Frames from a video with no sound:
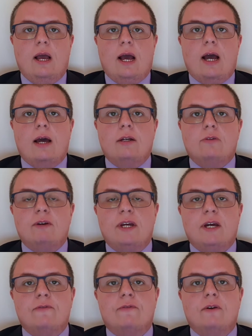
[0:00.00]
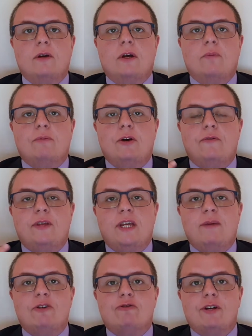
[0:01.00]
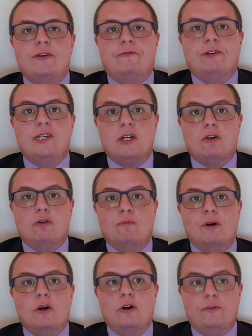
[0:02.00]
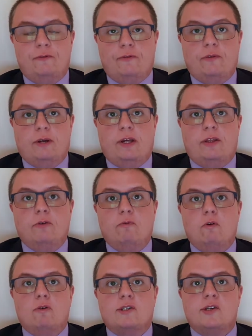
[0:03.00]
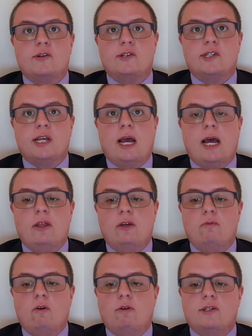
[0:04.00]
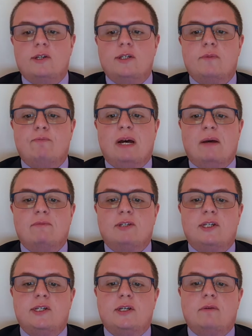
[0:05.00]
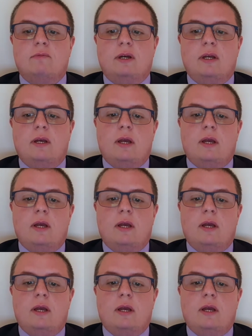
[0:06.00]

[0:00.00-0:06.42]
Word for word: And we have both the imagery of physical birth in the waters and the waters of baptism,